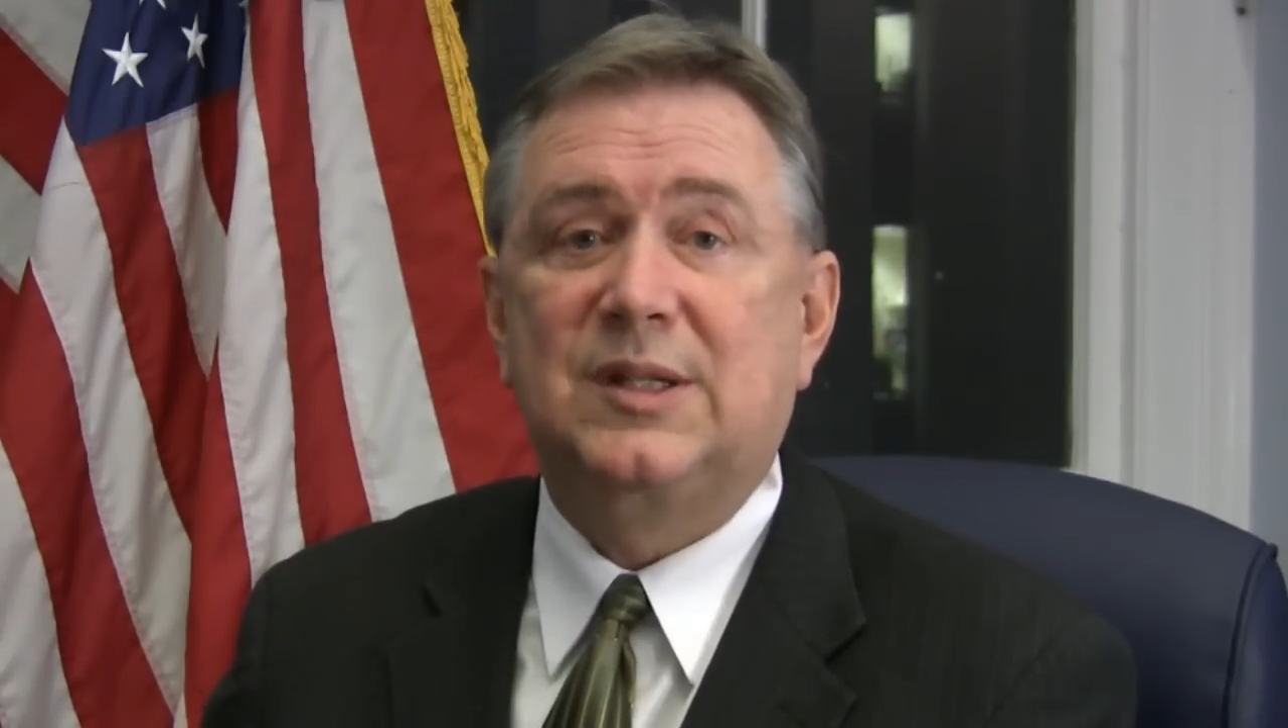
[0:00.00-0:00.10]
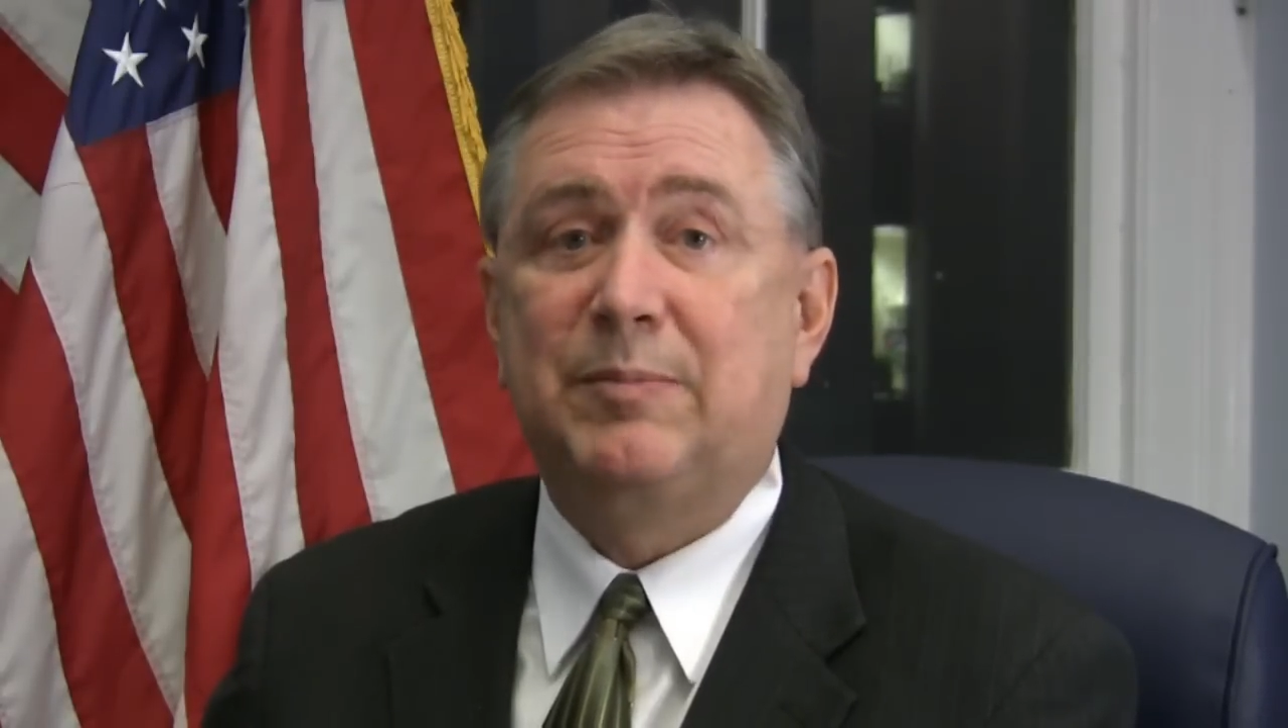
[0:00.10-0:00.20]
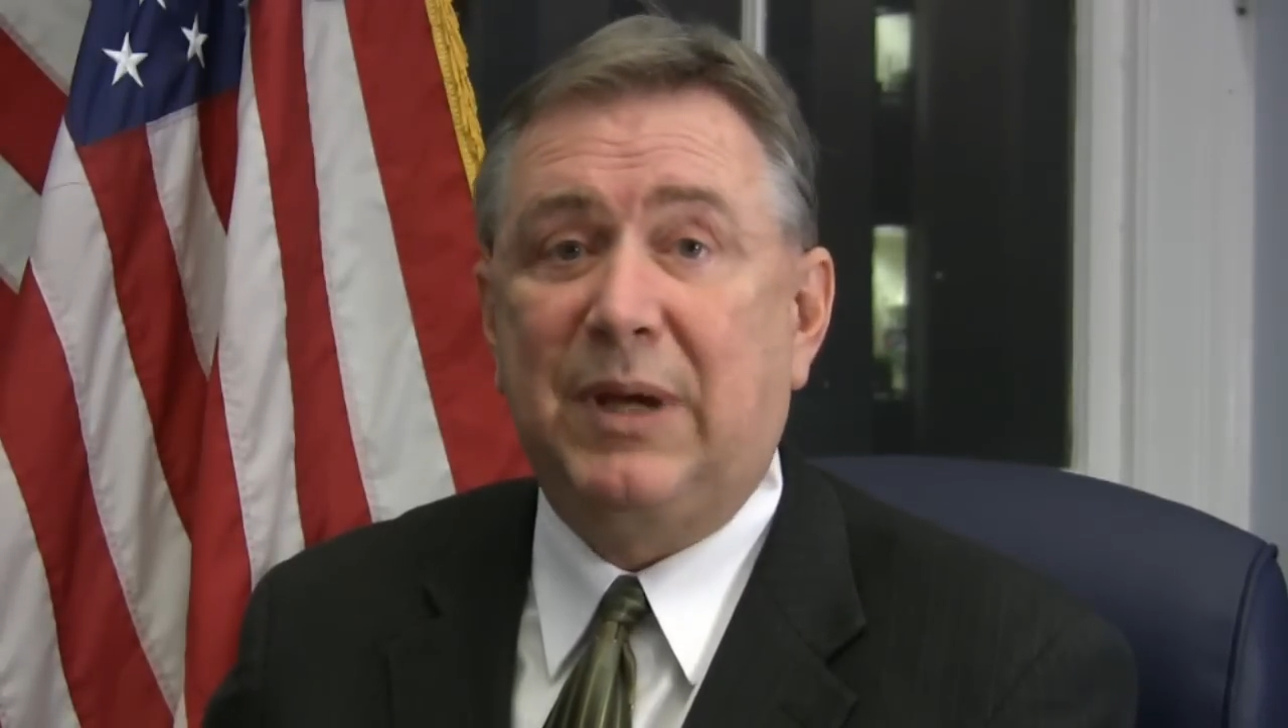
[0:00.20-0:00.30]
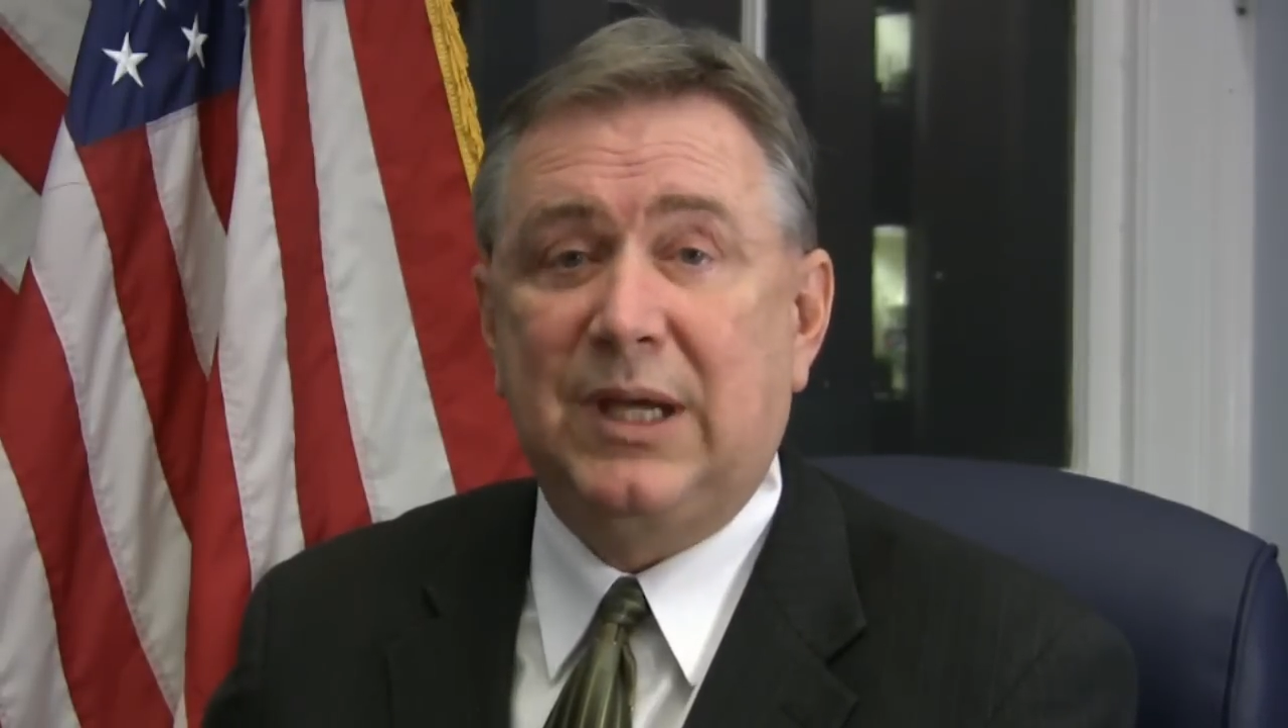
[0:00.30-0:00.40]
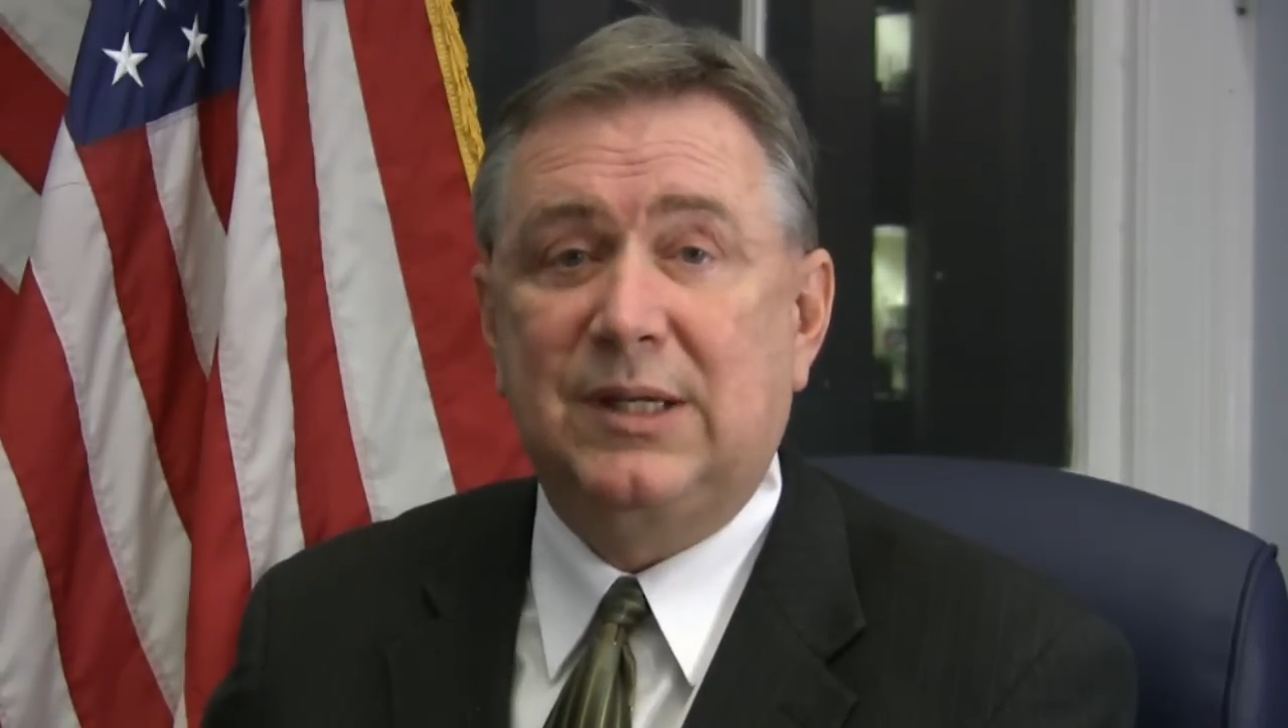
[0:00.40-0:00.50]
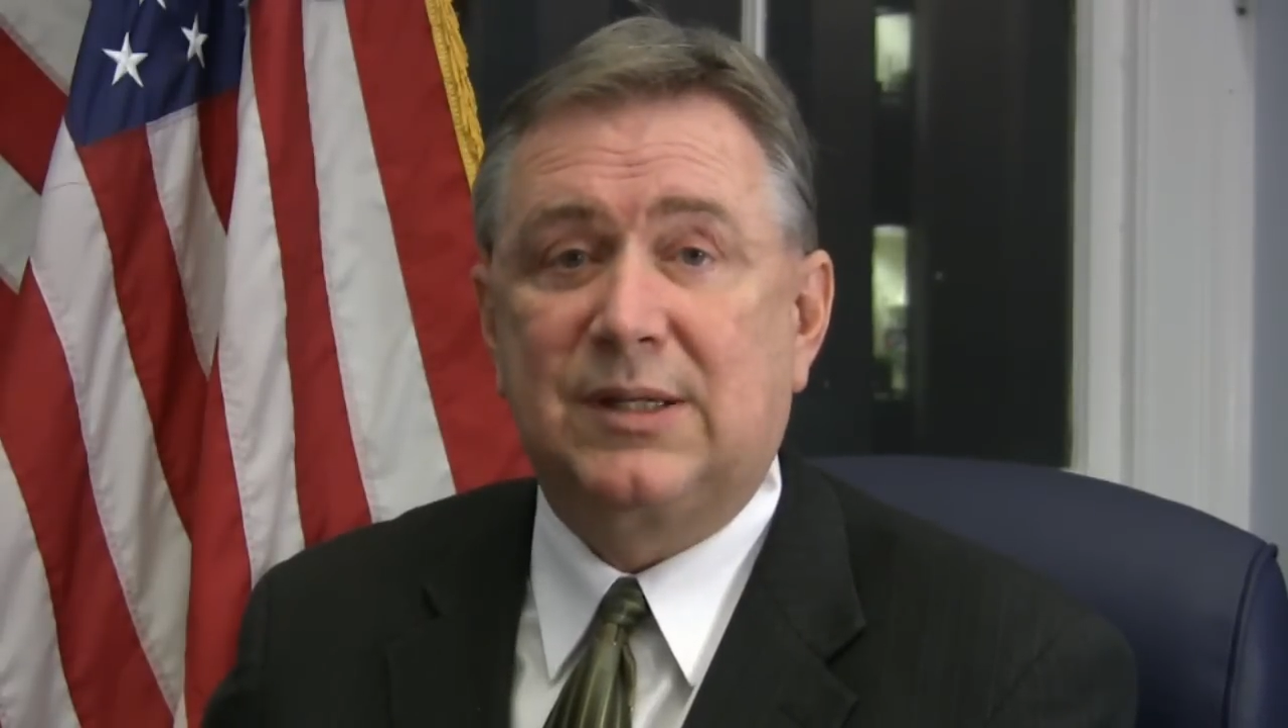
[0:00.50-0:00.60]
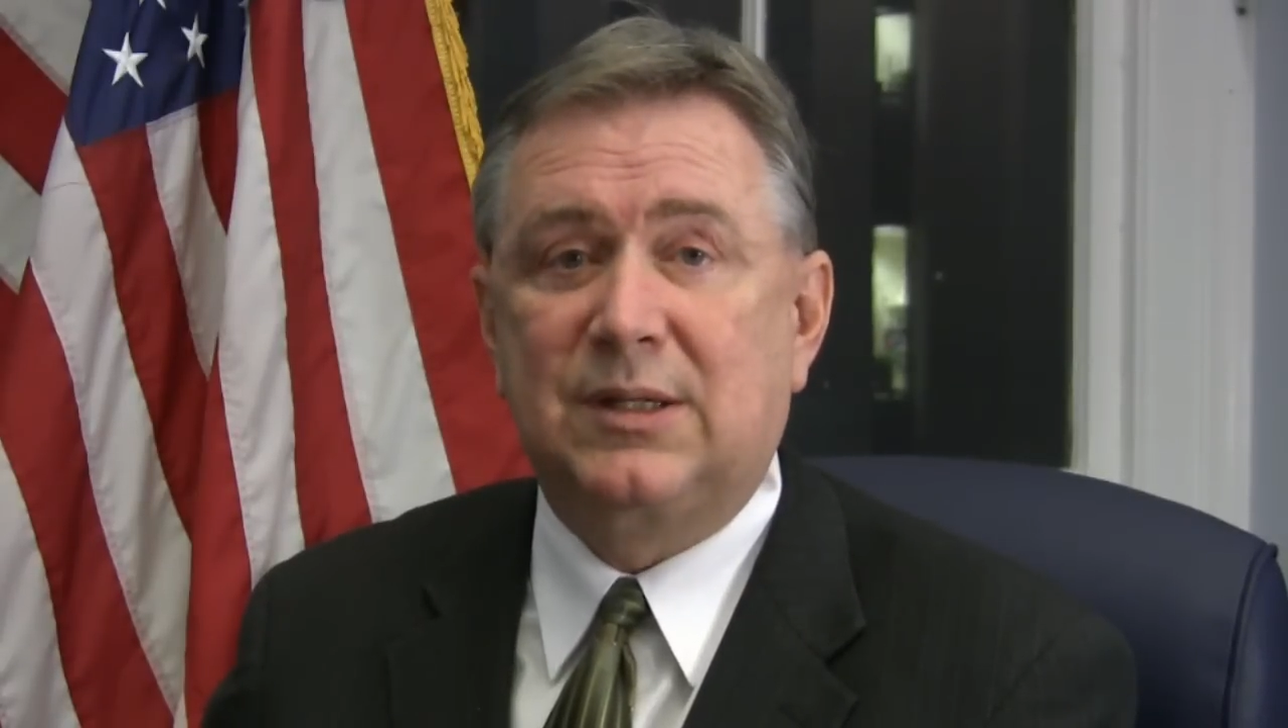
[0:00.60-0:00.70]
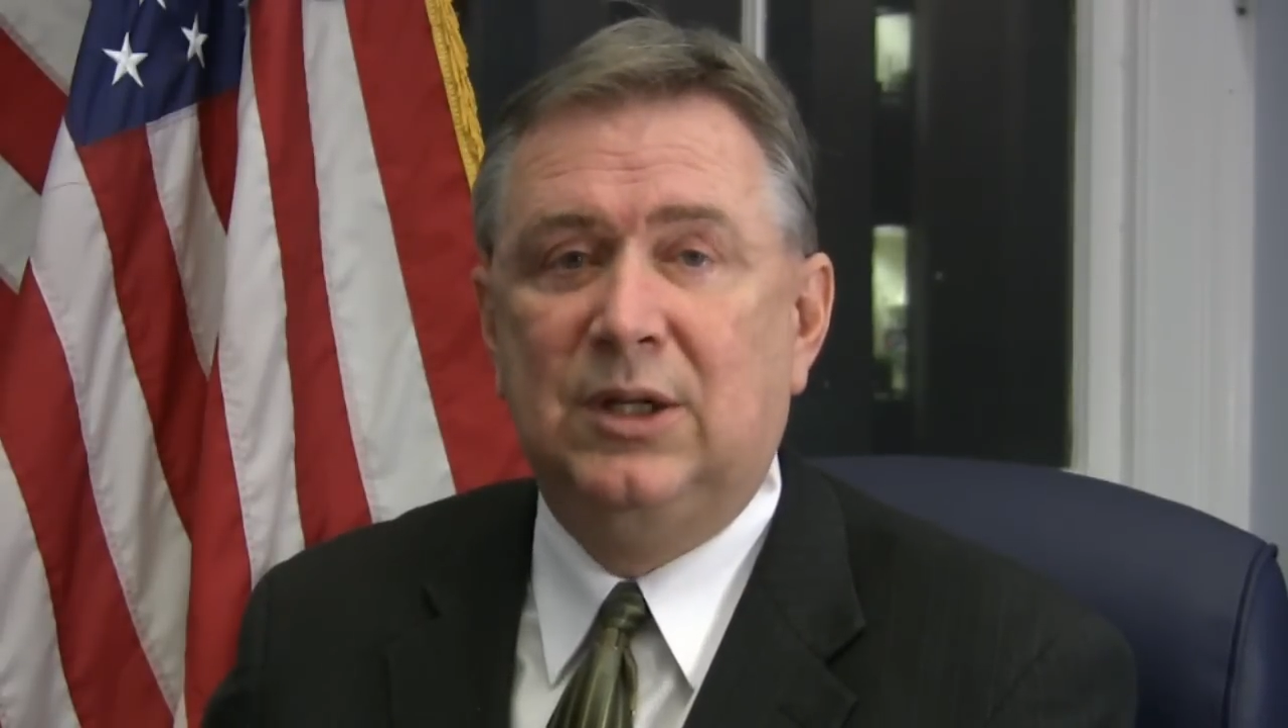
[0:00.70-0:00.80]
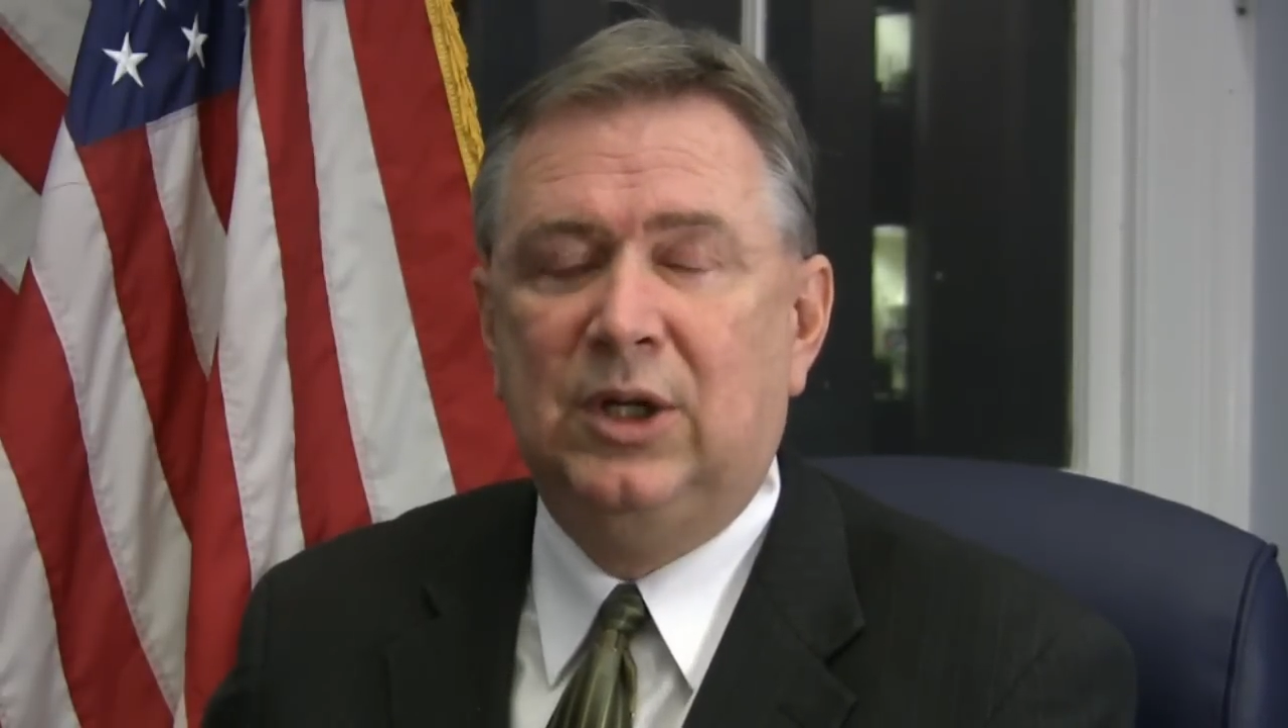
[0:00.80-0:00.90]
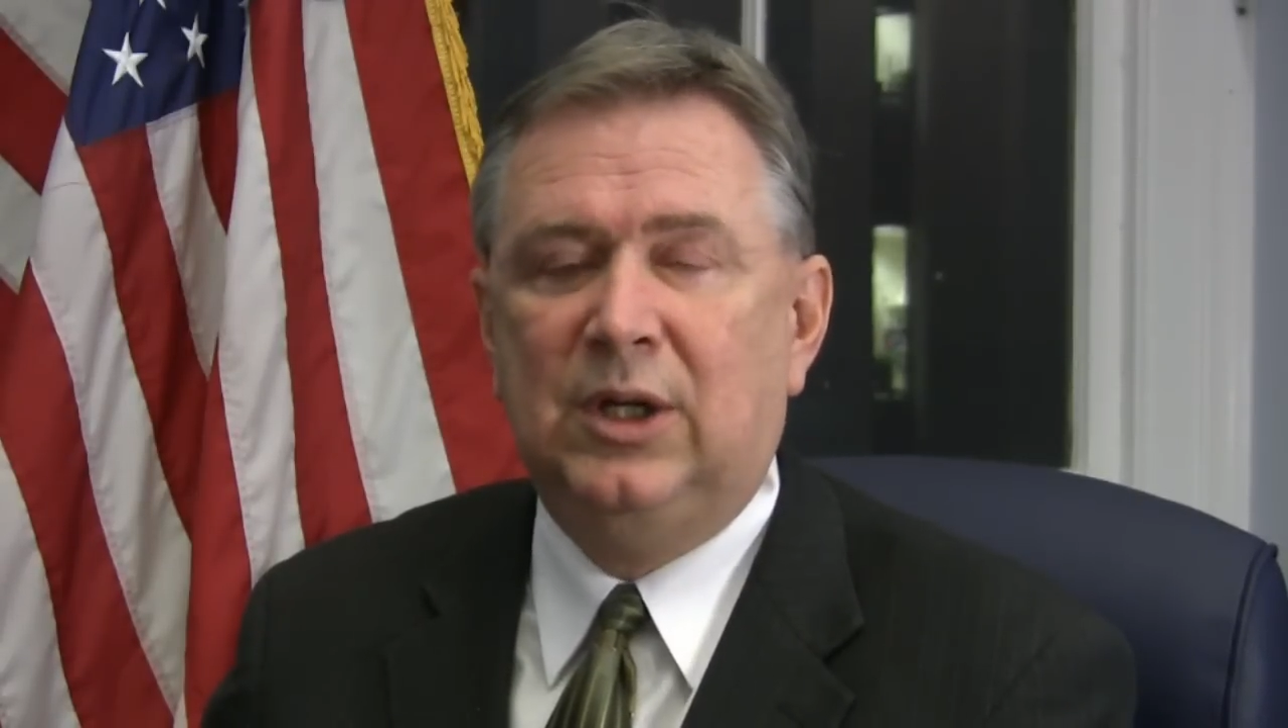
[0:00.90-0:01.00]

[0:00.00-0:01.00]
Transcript: space.